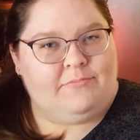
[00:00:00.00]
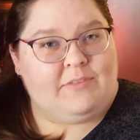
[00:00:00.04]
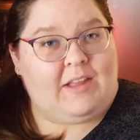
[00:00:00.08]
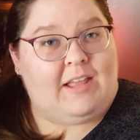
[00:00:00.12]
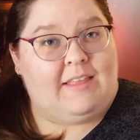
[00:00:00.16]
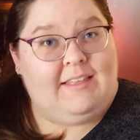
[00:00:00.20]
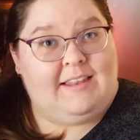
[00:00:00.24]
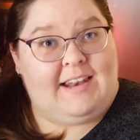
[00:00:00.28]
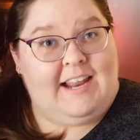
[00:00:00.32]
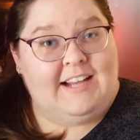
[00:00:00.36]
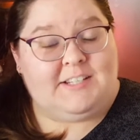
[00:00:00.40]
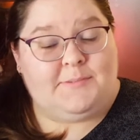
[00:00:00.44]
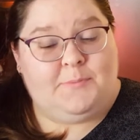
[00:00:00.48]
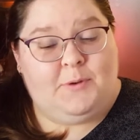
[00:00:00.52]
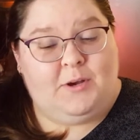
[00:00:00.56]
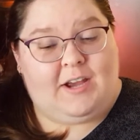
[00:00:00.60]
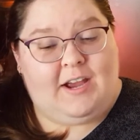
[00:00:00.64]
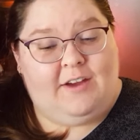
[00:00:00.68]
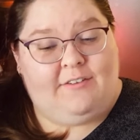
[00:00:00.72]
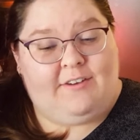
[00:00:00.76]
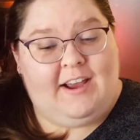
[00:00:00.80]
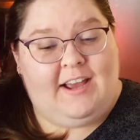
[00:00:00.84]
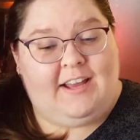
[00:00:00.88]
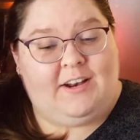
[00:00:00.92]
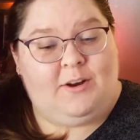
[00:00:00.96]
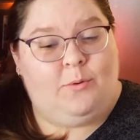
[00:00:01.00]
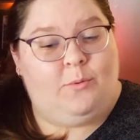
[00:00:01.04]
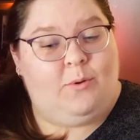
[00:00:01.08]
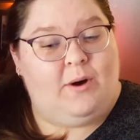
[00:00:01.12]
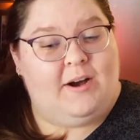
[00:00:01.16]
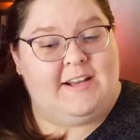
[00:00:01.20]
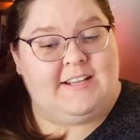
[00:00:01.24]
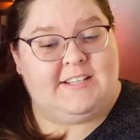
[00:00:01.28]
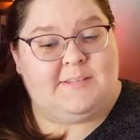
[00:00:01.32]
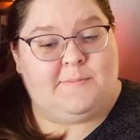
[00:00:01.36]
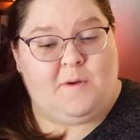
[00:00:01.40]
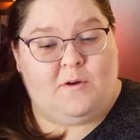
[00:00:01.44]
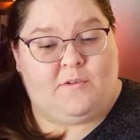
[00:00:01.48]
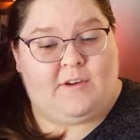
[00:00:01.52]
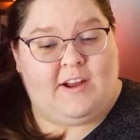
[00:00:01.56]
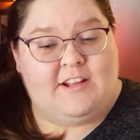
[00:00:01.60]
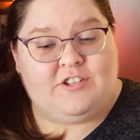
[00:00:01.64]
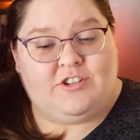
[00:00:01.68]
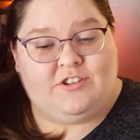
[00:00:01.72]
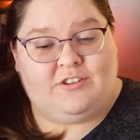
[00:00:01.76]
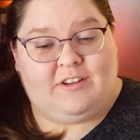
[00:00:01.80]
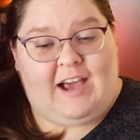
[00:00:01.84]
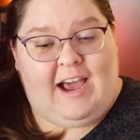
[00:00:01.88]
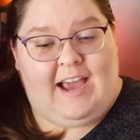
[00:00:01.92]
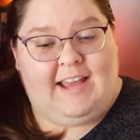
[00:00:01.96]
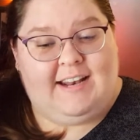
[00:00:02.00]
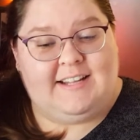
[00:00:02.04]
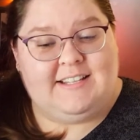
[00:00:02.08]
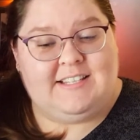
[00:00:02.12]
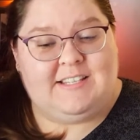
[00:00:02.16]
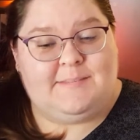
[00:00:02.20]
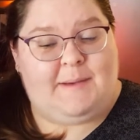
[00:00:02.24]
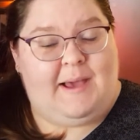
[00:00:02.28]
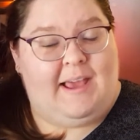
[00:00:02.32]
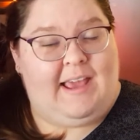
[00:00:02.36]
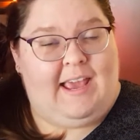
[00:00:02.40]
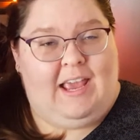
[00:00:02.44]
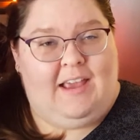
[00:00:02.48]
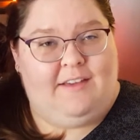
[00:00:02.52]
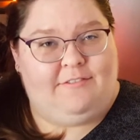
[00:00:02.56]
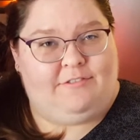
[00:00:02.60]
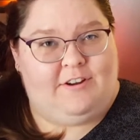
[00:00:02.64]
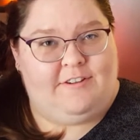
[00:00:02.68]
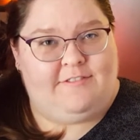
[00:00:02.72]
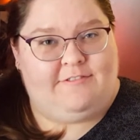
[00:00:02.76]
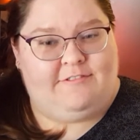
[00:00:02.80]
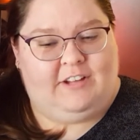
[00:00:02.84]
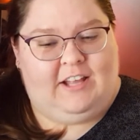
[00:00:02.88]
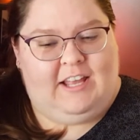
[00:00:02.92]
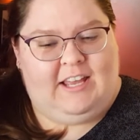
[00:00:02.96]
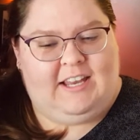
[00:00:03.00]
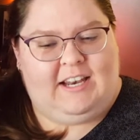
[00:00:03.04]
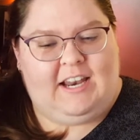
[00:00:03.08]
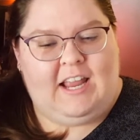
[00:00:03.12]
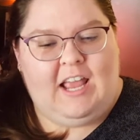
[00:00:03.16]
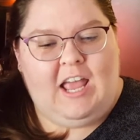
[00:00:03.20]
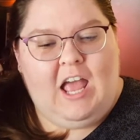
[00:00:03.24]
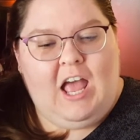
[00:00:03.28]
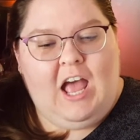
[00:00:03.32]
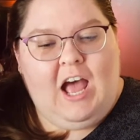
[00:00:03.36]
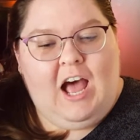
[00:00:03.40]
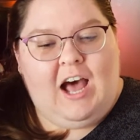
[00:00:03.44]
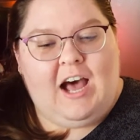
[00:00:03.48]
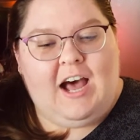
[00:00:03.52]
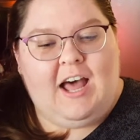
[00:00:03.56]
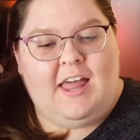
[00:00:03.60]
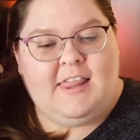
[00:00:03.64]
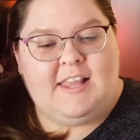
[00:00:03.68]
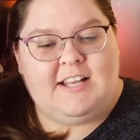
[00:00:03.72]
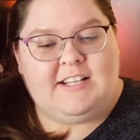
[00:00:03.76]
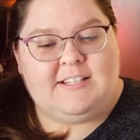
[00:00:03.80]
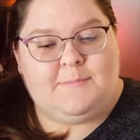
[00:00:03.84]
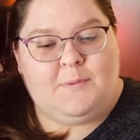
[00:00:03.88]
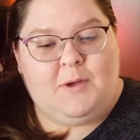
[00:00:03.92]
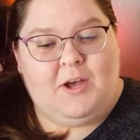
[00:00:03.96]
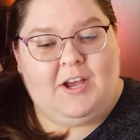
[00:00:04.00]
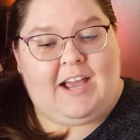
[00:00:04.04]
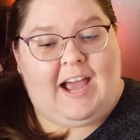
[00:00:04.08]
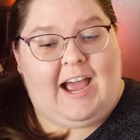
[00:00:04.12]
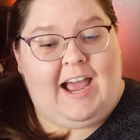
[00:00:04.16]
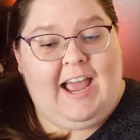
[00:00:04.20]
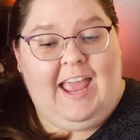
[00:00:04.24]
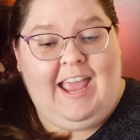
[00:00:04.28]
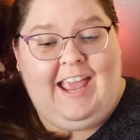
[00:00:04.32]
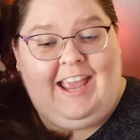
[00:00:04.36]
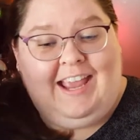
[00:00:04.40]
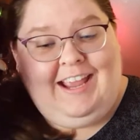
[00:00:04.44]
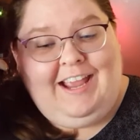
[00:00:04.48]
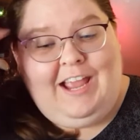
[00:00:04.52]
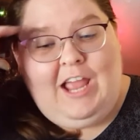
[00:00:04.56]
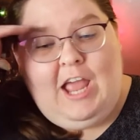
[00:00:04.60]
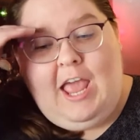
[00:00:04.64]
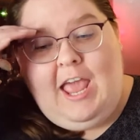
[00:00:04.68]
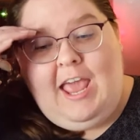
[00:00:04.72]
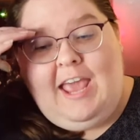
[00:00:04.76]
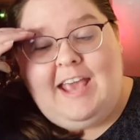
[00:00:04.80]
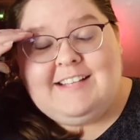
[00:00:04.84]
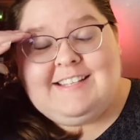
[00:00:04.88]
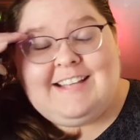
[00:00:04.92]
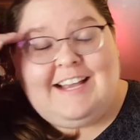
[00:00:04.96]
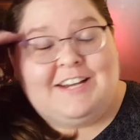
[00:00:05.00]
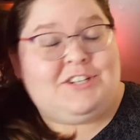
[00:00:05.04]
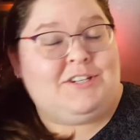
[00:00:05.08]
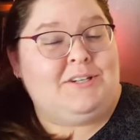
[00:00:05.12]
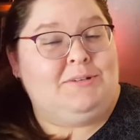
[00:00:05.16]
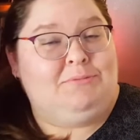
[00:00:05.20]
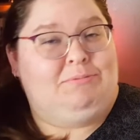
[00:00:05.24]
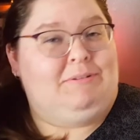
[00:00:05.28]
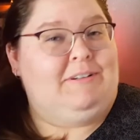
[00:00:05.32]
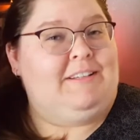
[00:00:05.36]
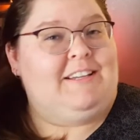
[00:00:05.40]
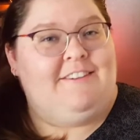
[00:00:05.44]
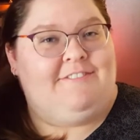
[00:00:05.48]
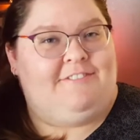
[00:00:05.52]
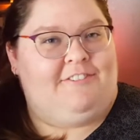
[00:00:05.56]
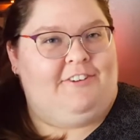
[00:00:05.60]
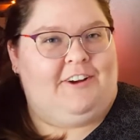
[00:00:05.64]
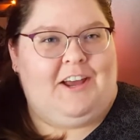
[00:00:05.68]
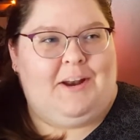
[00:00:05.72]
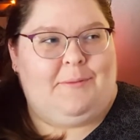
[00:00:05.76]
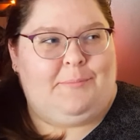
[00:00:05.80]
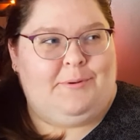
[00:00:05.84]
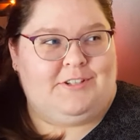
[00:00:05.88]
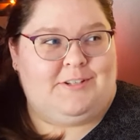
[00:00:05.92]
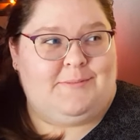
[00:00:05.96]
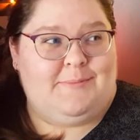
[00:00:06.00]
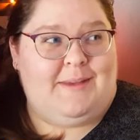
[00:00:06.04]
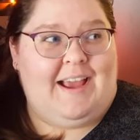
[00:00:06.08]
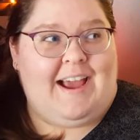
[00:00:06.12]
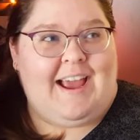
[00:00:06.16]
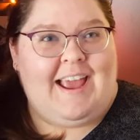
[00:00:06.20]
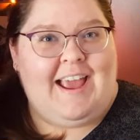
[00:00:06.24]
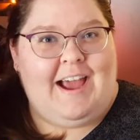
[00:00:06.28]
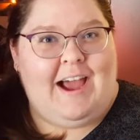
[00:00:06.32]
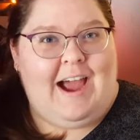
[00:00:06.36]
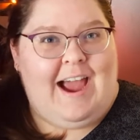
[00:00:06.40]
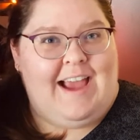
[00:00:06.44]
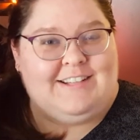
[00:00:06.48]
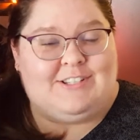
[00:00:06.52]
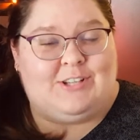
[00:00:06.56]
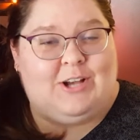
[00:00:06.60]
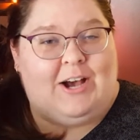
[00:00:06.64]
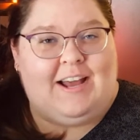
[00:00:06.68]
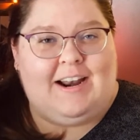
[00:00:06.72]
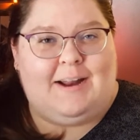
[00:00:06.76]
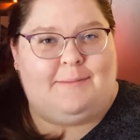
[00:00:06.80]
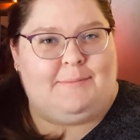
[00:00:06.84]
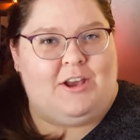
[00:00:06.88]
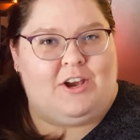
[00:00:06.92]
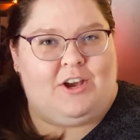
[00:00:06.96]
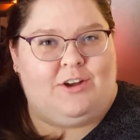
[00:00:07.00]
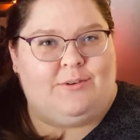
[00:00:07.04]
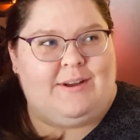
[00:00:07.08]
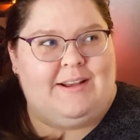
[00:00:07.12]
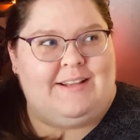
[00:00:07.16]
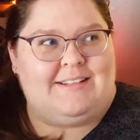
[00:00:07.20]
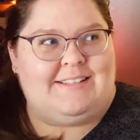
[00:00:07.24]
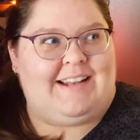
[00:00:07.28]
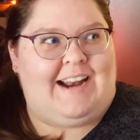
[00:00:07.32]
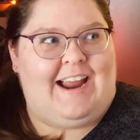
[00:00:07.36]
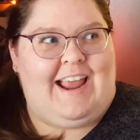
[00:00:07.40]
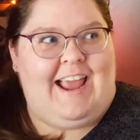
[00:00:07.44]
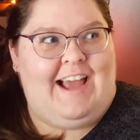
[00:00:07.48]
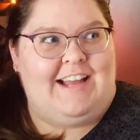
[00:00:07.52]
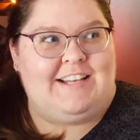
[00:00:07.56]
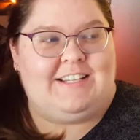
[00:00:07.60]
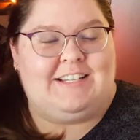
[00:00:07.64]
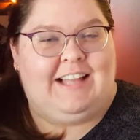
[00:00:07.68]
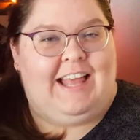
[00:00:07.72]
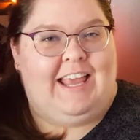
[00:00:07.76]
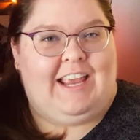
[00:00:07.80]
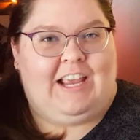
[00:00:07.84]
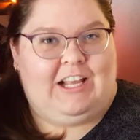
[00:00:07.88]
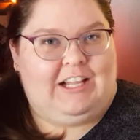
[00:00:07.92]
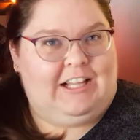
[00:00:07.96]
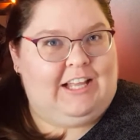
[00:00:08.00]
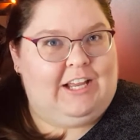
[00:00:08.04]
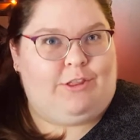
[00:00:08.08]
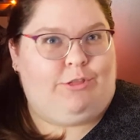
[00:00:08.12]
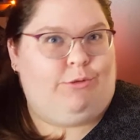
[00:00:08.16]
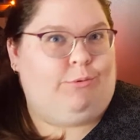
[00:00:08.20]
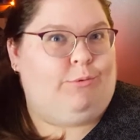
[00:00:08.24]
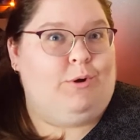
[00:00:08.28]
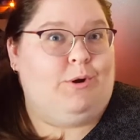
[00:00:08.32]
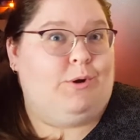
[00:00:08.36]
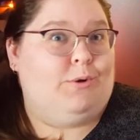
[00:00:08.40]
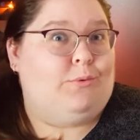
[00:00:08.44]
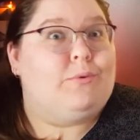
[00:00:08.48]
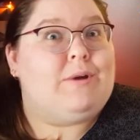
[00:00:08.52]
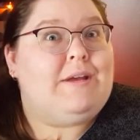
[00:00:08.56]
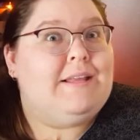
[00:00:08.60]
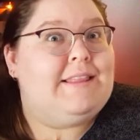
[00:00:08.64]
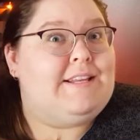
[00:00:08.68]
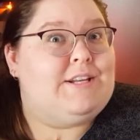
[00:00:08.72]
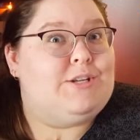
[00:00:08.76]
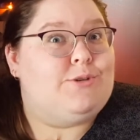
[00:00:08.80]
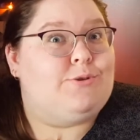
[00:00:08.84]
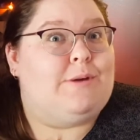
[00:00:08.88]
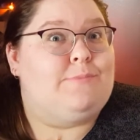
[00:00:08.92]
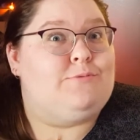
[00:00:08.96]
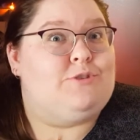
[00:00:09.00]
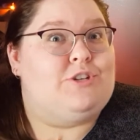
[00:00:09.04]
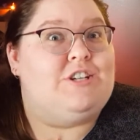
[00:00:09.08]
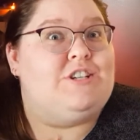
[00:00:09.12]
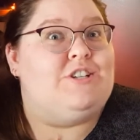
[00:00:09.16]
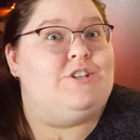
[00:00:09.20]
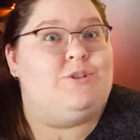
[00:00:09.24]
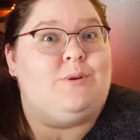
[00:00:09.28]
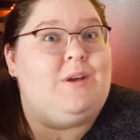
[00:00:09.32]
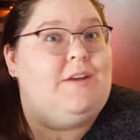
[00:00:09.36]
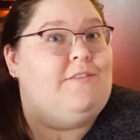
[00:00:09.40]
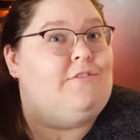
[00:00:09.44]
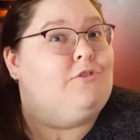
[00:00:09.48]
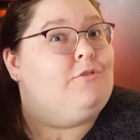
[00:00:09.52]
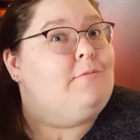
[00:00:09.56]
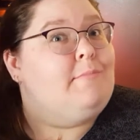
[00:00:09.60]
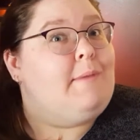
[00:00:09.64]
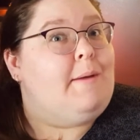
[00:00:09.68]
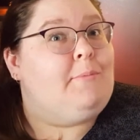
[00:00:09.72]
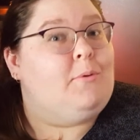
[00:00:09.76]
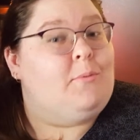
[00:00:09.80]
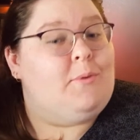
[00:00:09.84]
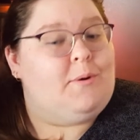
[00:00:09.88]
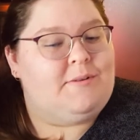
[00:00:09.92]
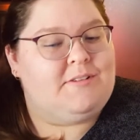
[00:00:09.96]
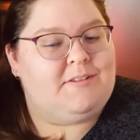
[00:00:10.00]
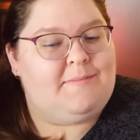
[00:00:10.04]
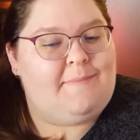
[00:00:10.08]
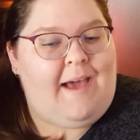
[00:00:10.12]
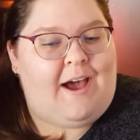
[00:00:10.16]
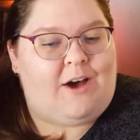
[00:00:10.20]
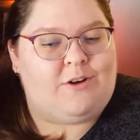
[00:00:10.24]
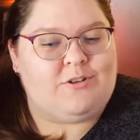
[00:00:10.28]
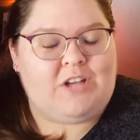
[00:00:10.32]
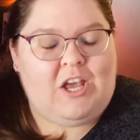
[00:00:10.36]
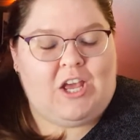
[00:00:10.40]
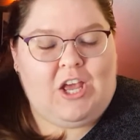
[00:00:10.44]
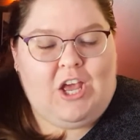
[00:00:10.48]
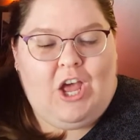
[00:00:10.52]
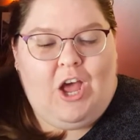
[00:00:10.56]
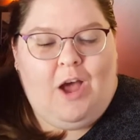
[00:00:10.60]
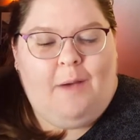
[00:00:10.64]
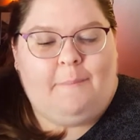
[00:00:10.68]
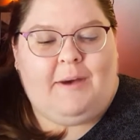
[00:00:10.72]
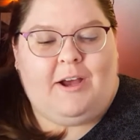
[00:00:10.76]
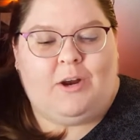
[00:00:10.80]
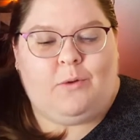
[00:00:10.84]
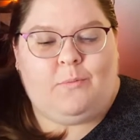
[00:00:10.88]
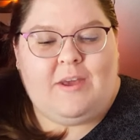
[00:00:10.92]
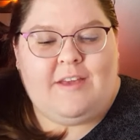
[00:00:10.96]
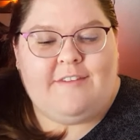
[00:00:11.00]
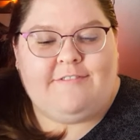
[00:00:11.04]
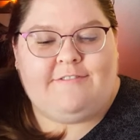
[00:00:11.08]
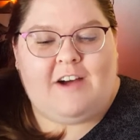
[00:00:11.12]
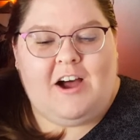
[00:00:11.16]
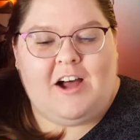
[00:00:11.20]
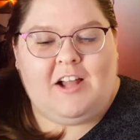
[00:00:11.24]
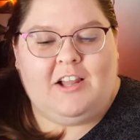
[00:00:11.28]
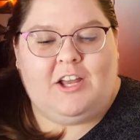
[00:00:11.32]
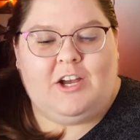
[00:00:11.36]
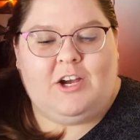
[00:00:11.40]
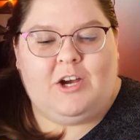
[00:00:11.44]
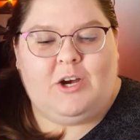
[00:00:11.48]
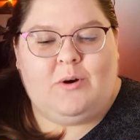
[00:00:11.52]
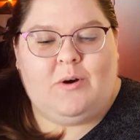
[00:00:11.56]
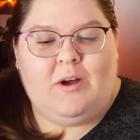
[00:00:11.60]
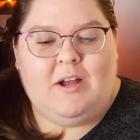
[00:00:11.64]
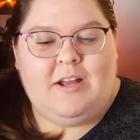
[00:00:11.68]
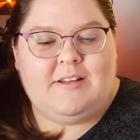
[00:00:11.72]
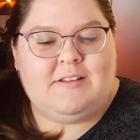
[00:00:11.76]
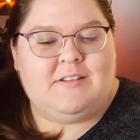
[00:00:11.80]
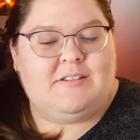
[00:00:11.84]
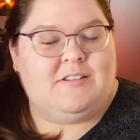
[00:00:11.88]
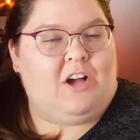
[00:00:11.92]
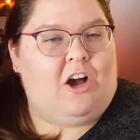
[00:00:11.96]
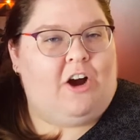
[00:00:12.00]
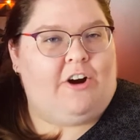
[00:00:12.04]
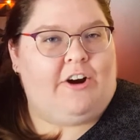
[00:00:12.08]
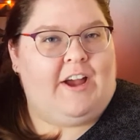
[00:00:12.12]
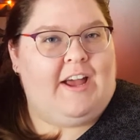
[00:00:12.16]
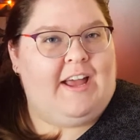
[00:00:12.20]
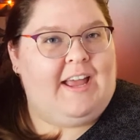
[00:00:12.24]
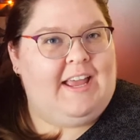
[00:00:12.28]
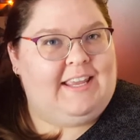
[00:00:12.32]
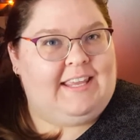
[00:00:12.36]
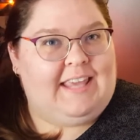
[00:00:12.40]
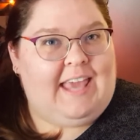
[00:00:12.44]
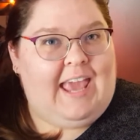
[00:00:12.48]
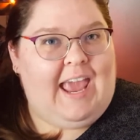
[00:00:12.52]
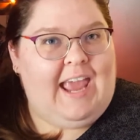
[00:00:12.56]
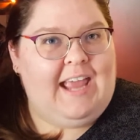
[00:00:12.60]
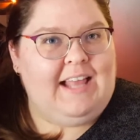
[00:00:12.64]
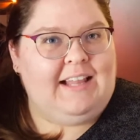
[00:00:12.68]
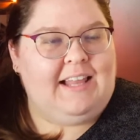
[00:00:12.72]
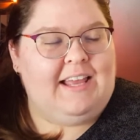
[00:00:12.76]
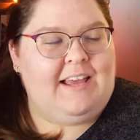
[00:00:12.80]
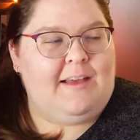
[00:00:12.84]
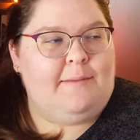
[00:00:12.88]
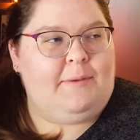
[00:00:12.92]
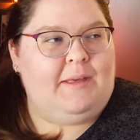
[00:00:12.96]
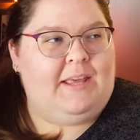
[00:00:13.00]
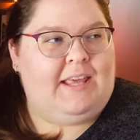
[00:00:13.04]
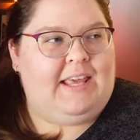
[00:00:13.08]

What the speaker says: The next book I read was Parental Guidance by Avery Flynn. This book is actually really forgettable to me. I saw it on my Goodreads and I had to like click through and read the description to even remember what it was about. But we follow Zara and Caleb.